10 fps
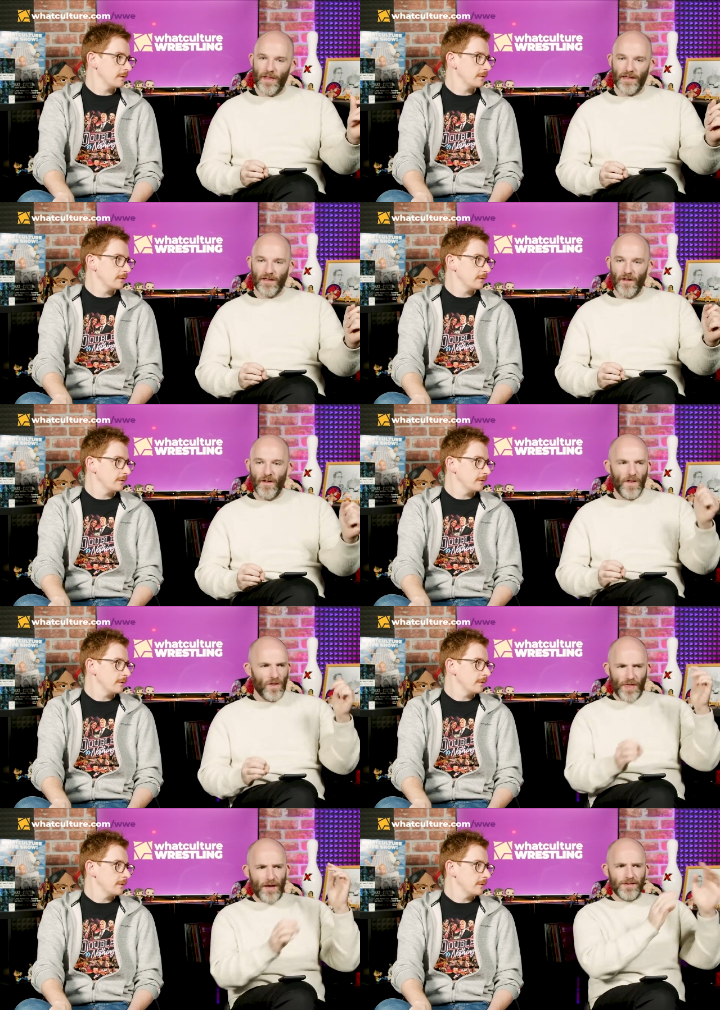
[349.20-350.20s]
Speaker 1: are like,
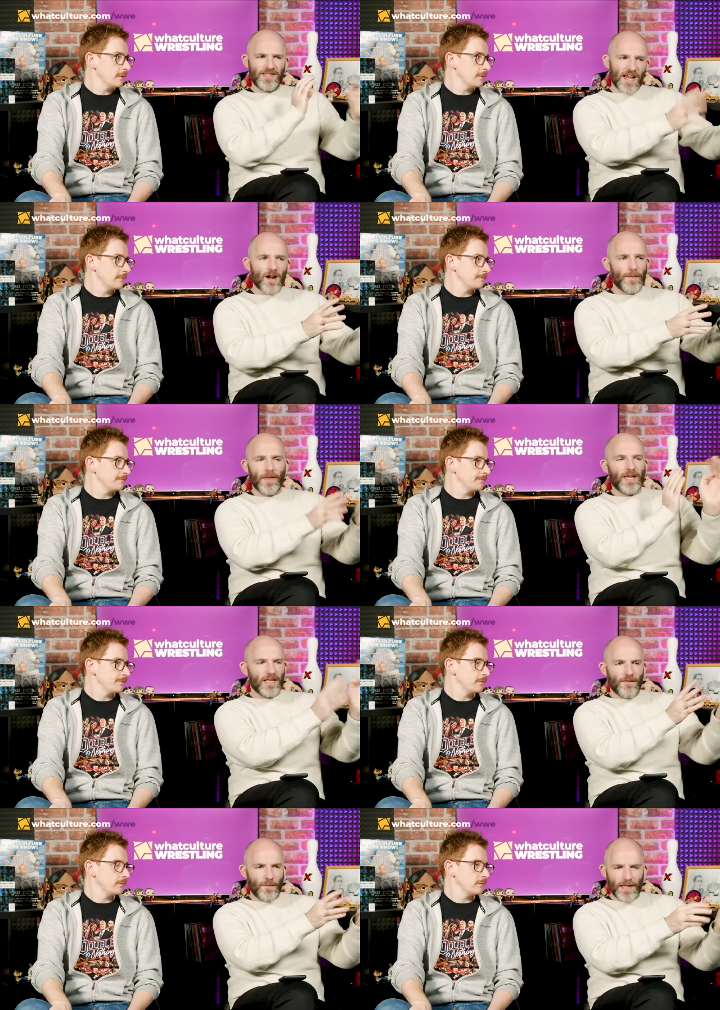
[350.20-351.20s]
that was terrible, it
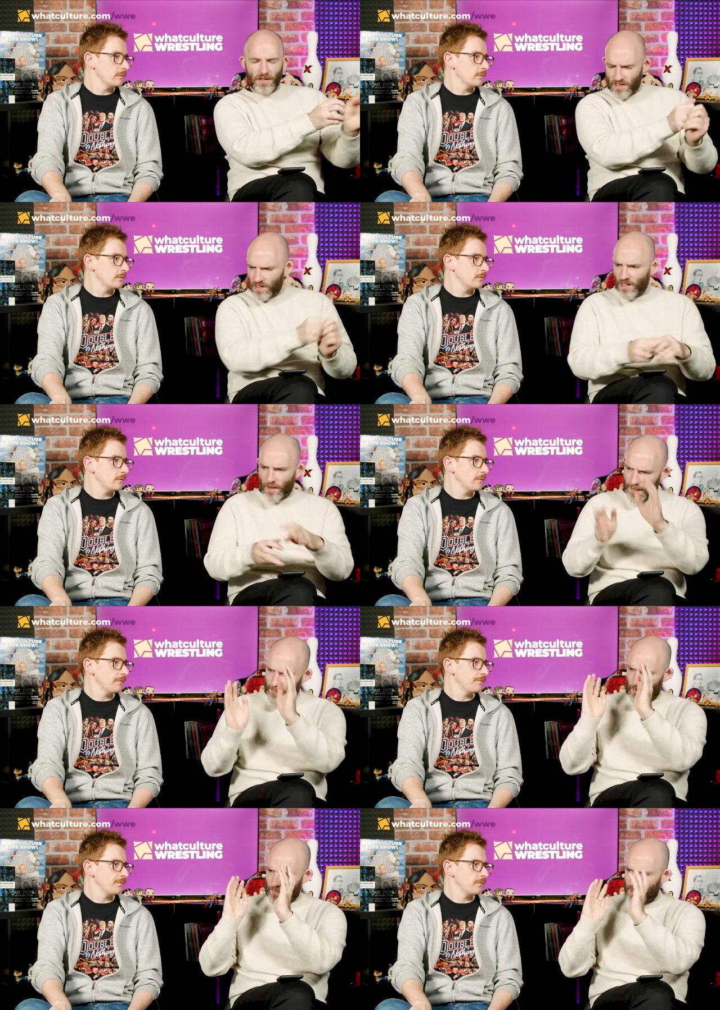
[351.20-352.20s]
can never be good. You got
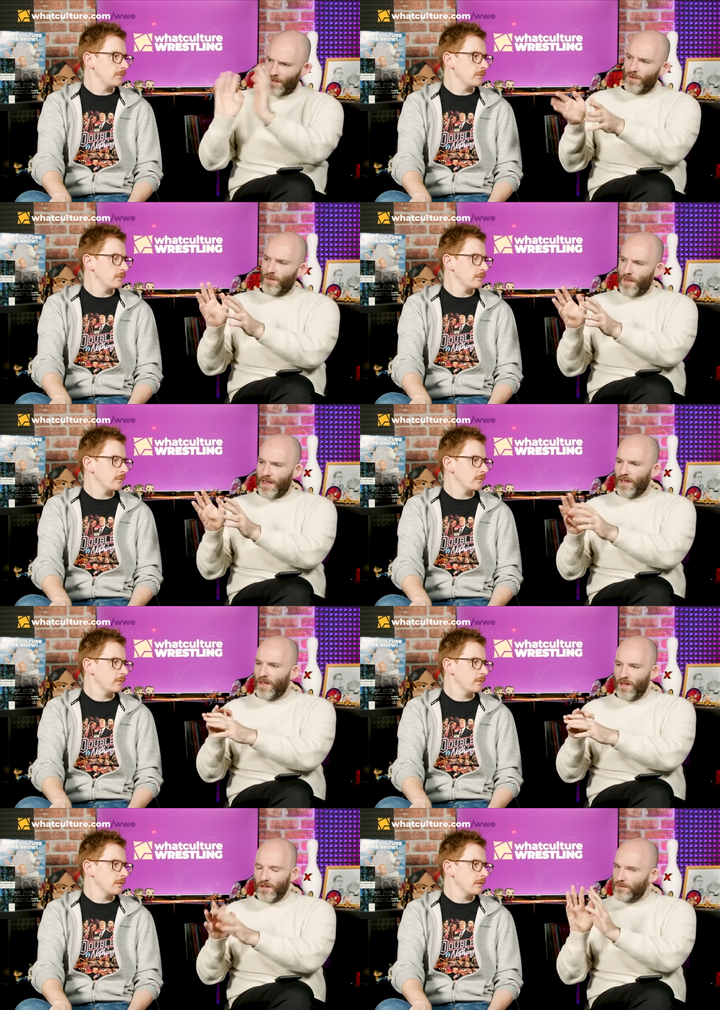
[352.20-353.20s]
people over here who are like,
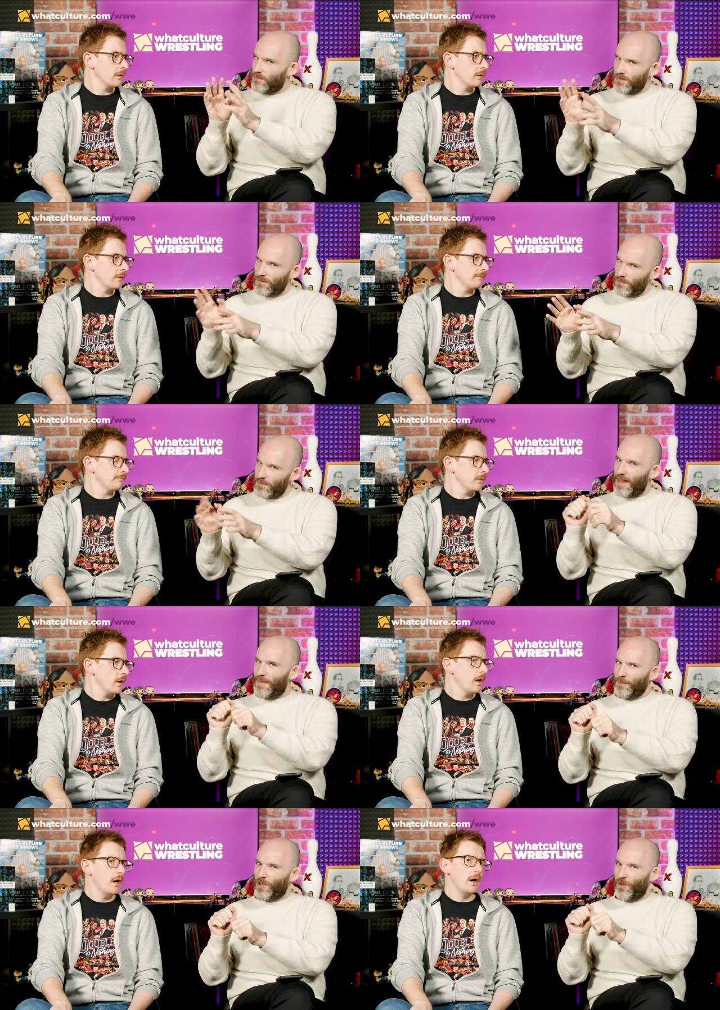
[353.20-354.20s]
let
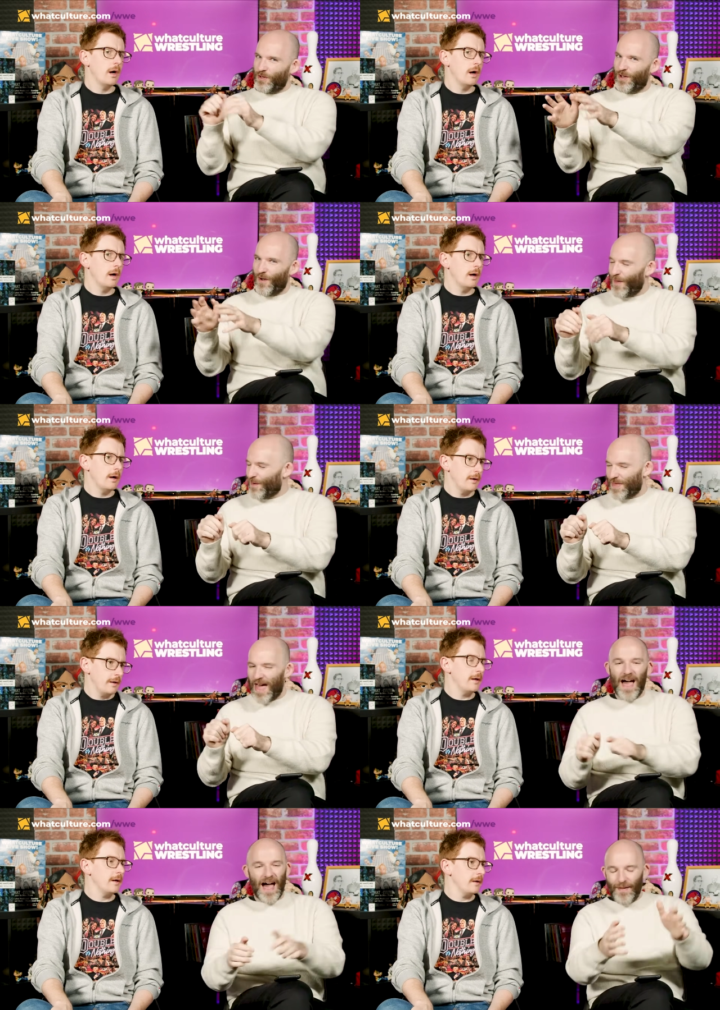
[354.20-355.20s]
them cook all of
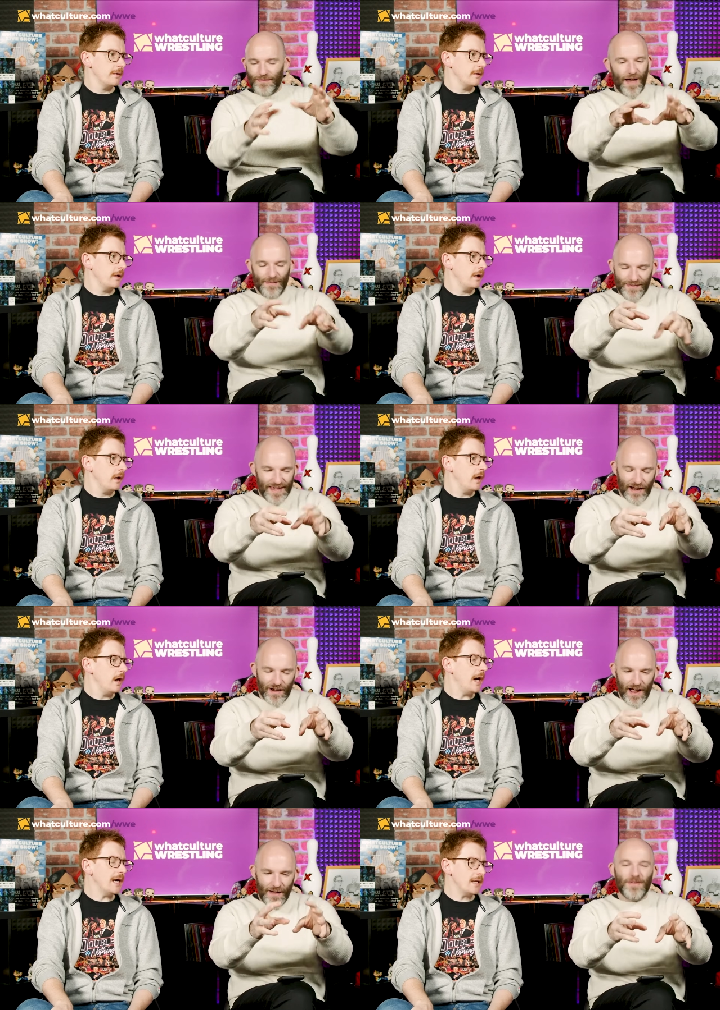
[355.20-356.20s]
that.
Speaker 2: I'm, I'm
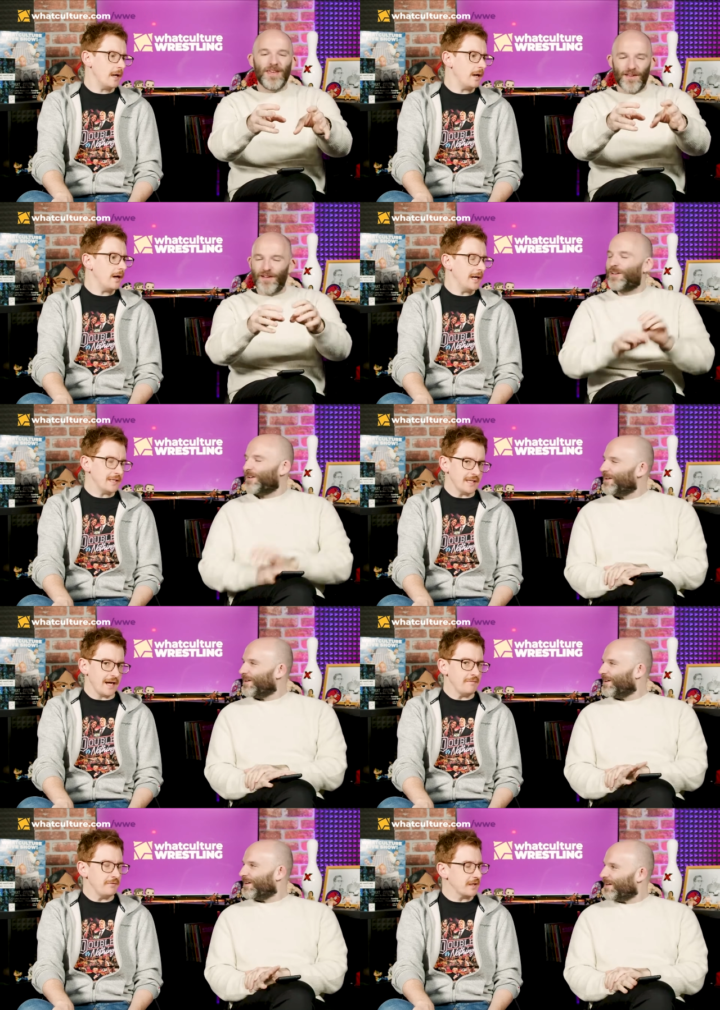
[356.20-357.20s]
here. I'm here. I think
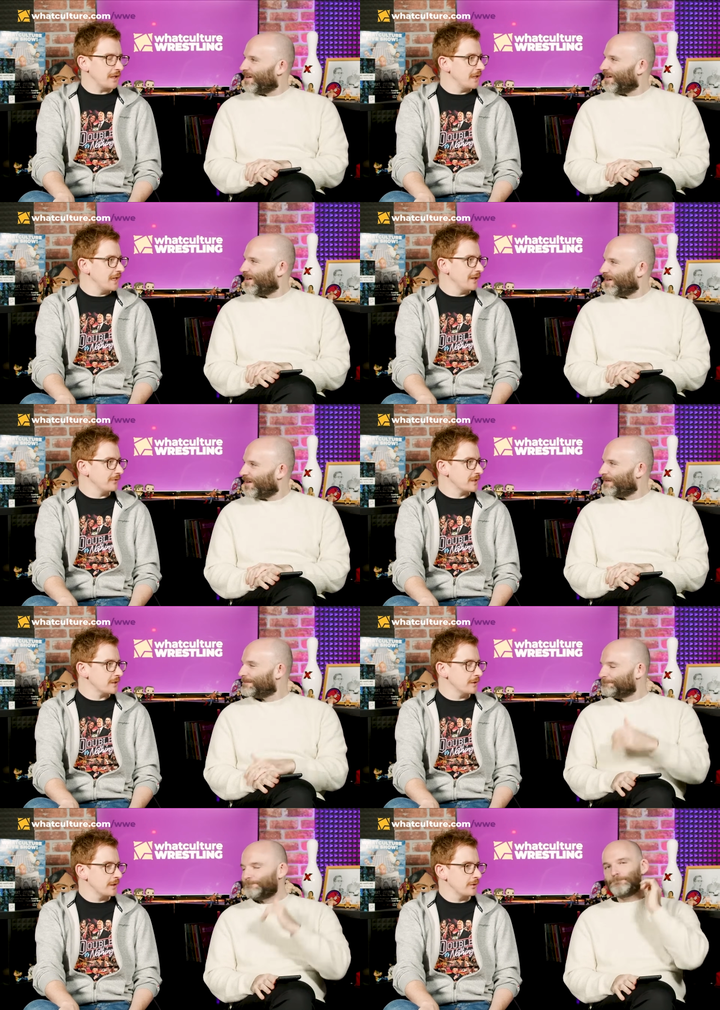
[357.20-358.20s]
Hamflett kind of nailed this
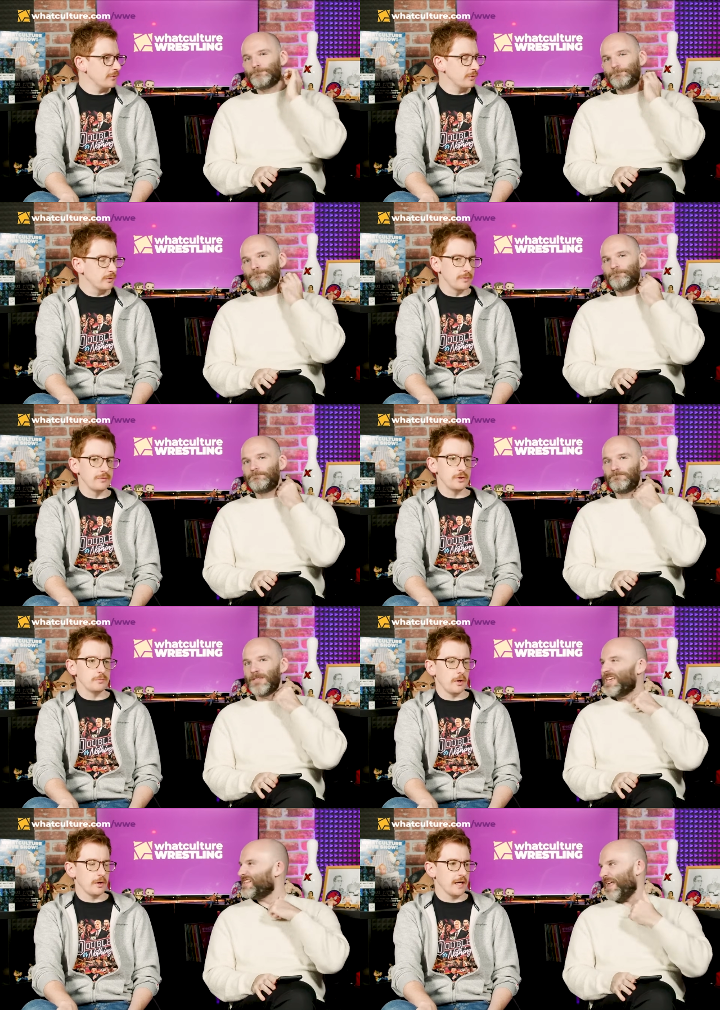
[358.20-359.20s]
on the on the Raw review.
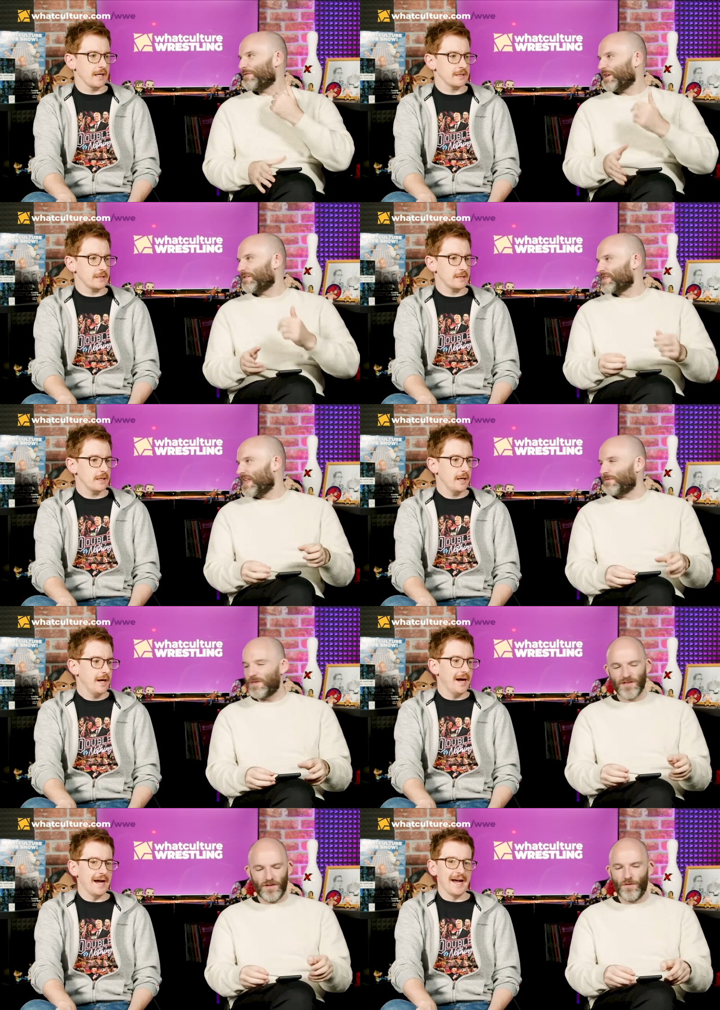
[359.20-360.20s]
He podcast. never nails
Speaker 1: anything.
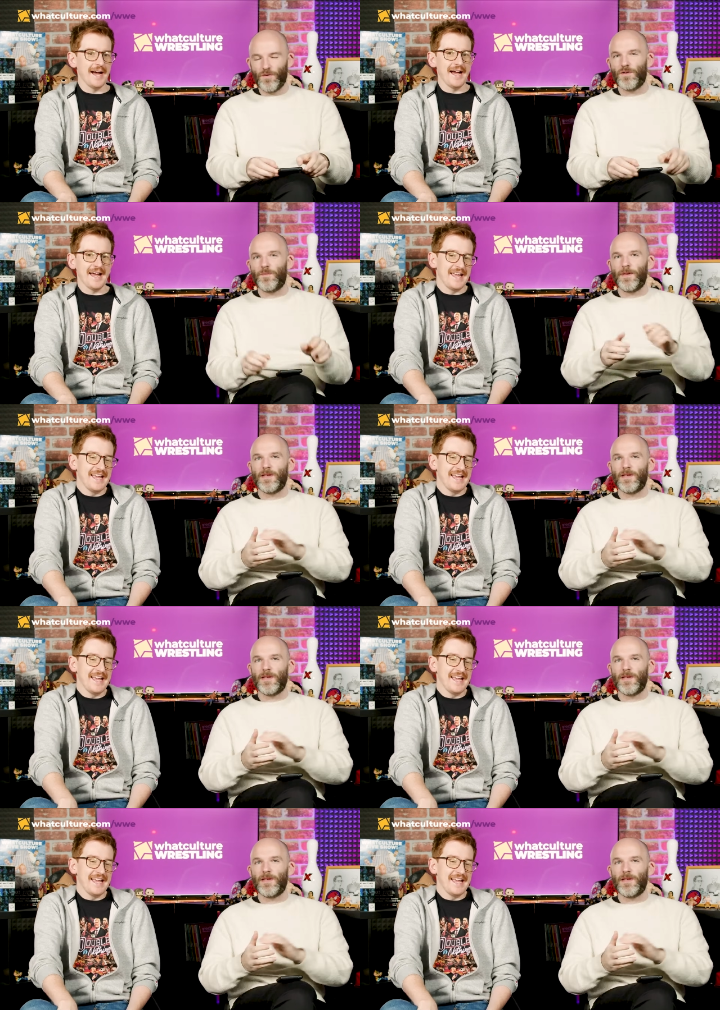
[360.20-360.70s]
He's got no good opinion.